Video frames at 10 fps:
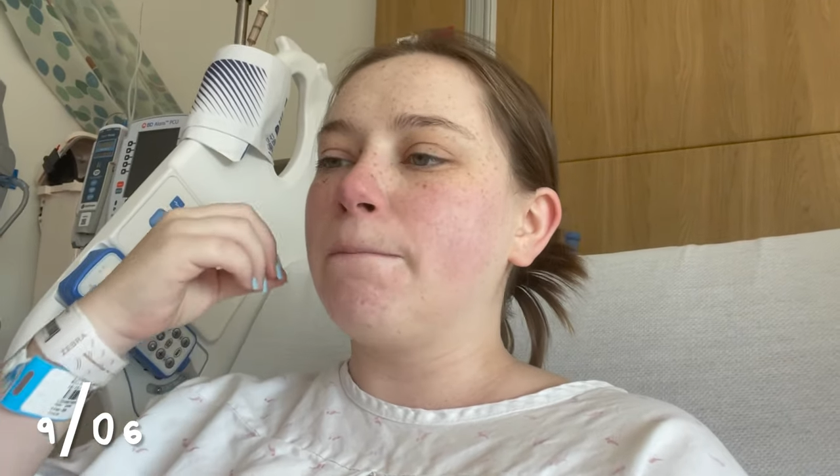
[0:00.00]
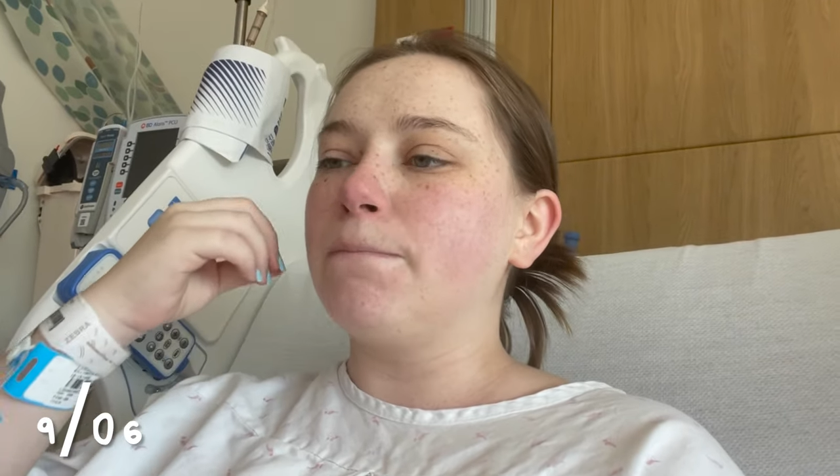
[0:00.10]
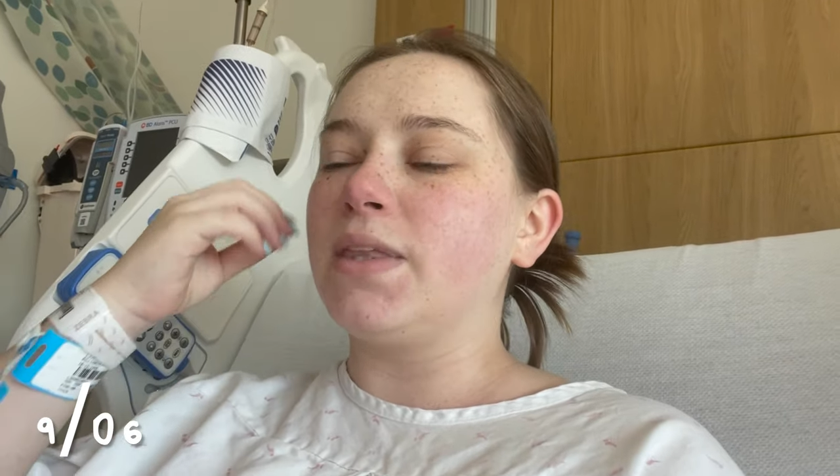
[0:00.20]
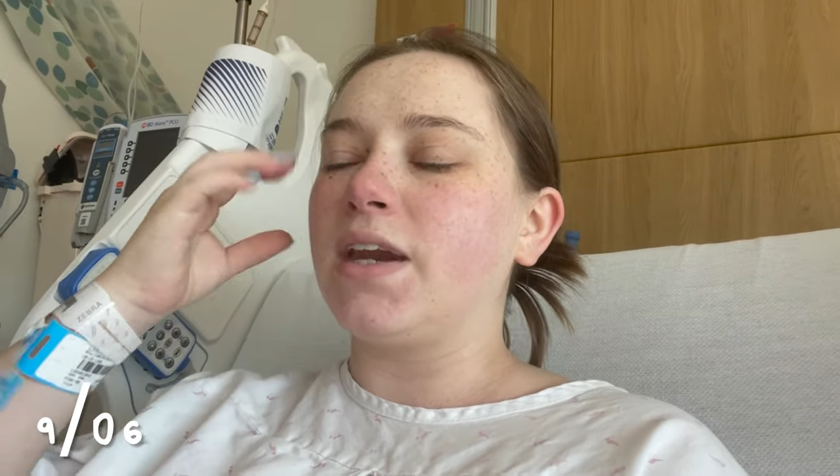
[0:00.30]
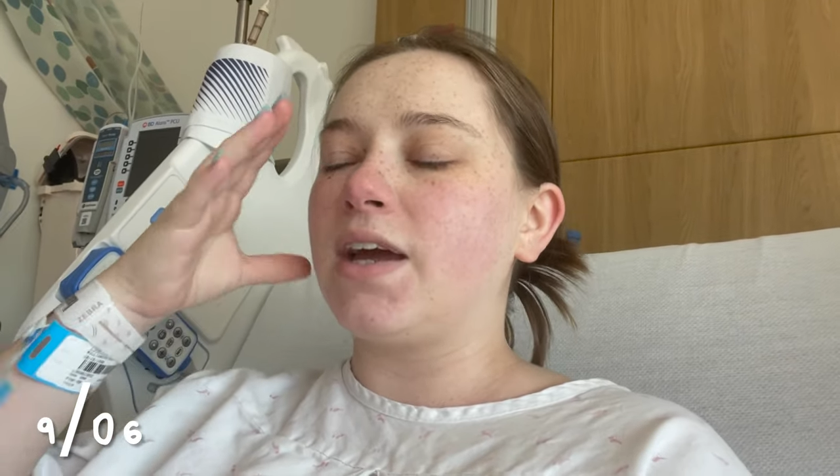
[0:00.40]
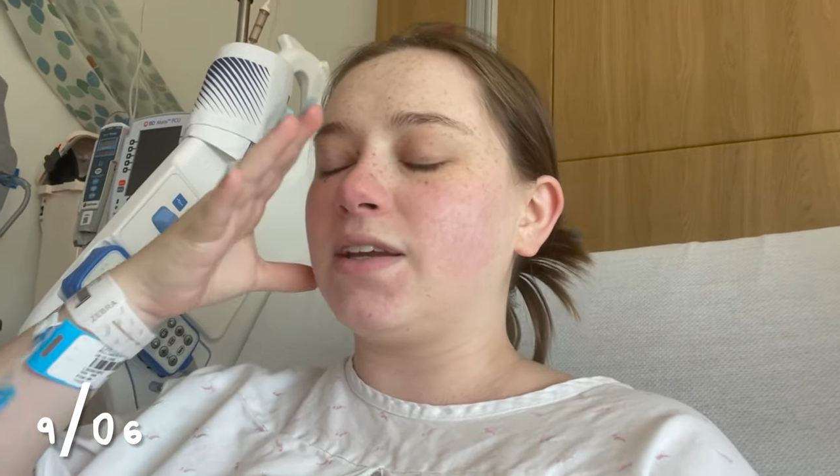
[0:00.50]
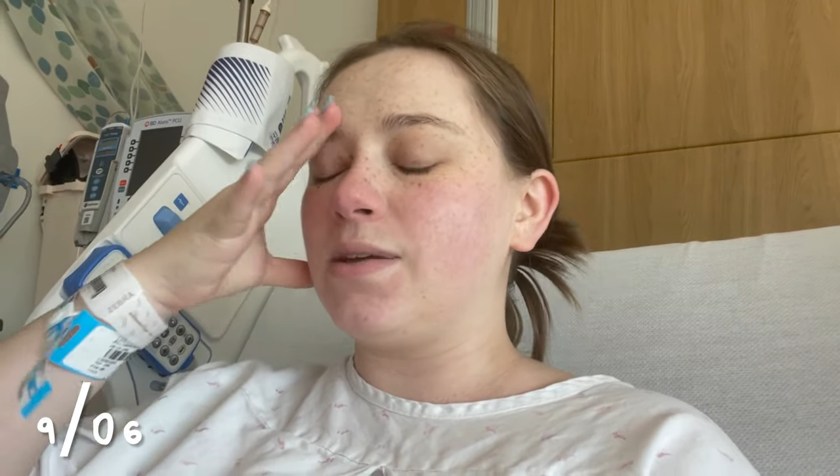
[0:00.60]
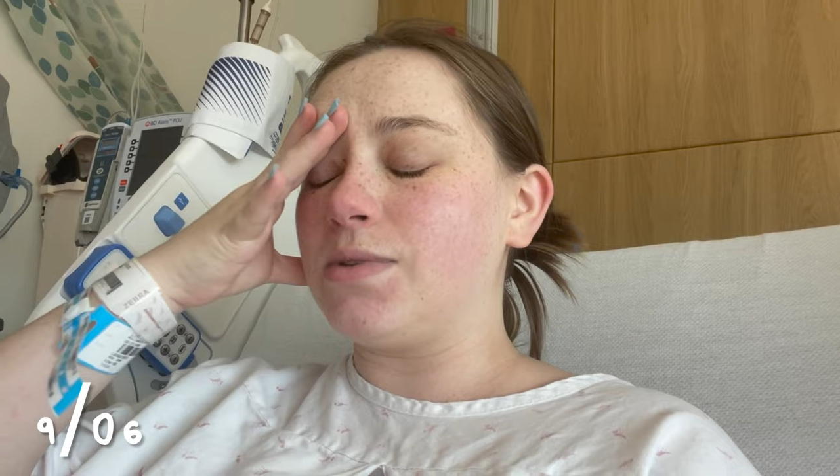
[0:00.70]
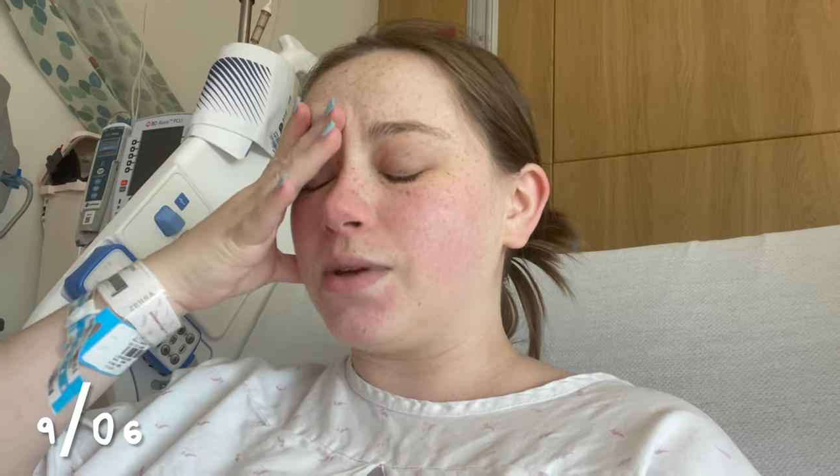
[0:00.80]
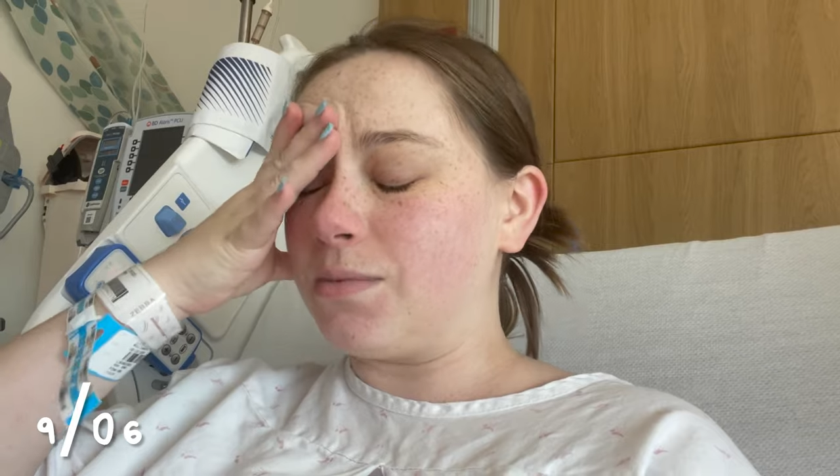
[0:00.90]
But then I had to
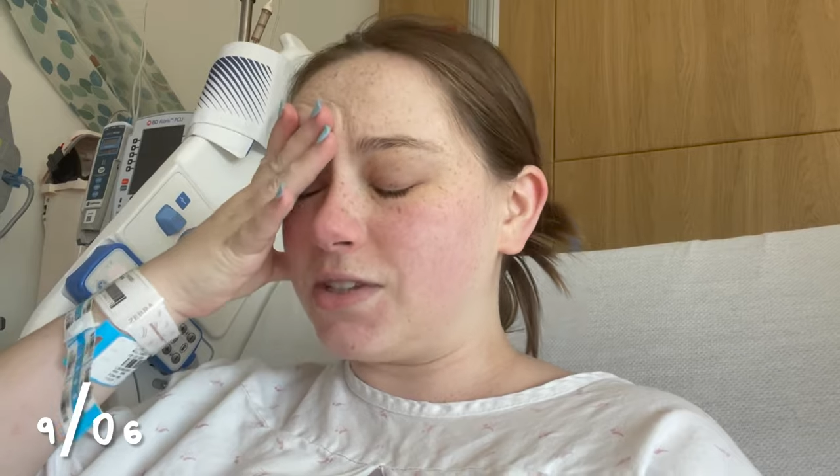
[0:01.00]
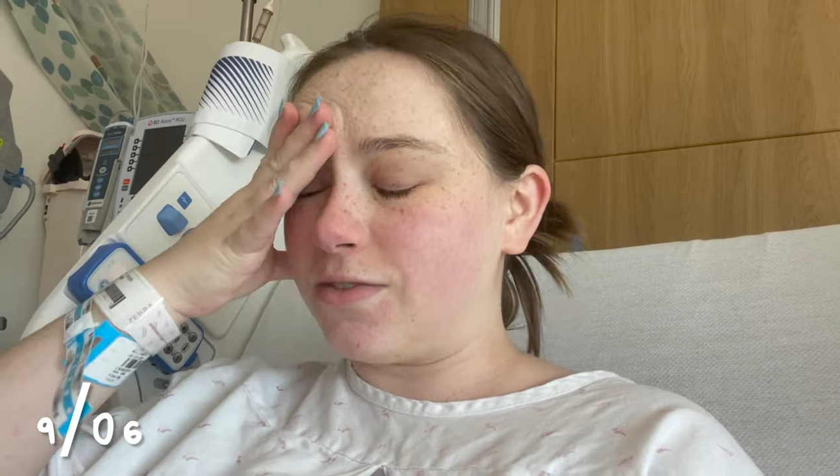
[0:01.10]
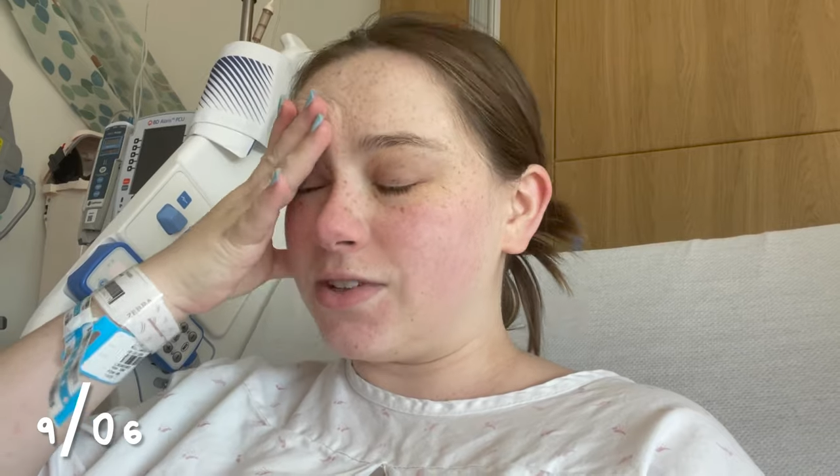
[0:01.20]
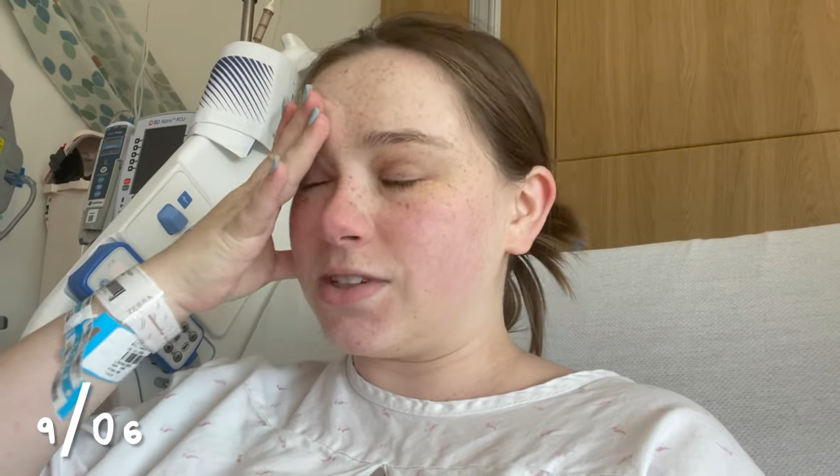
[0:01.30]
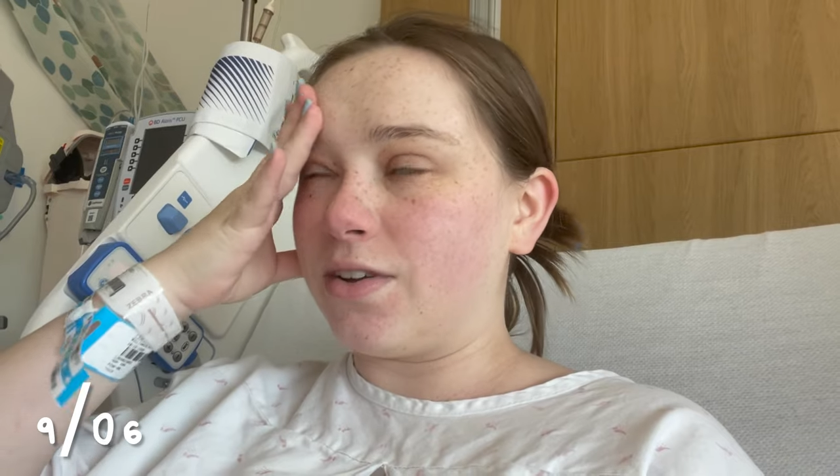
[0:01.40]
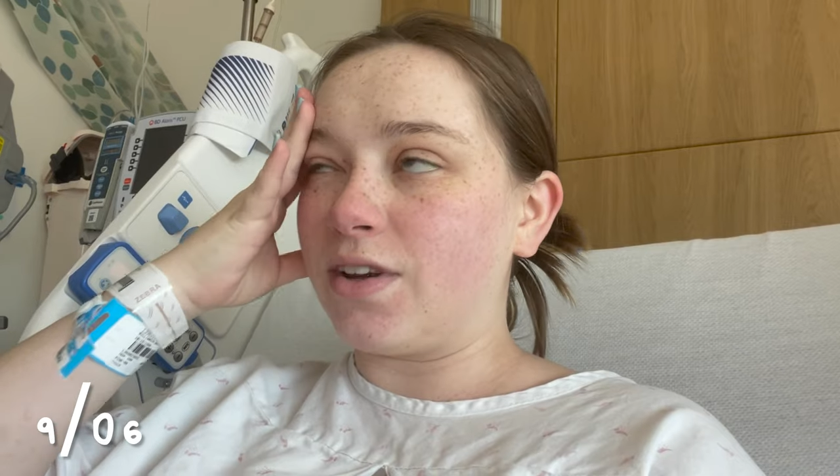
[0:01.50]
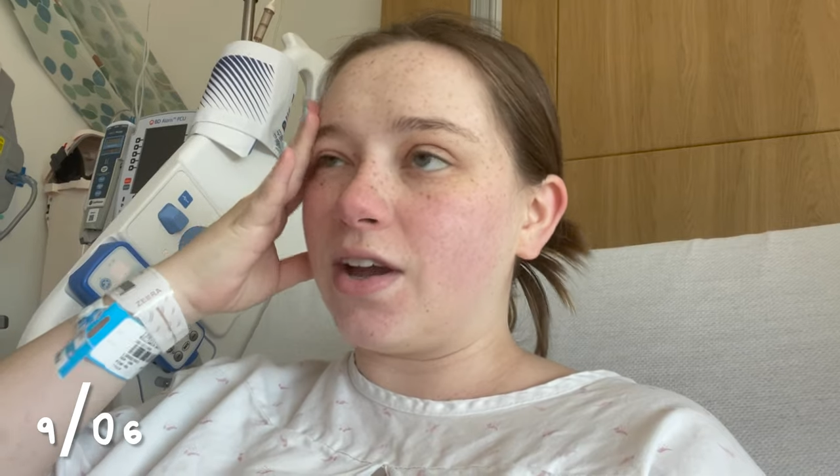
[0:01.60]
keep telling myself, I was like, okay,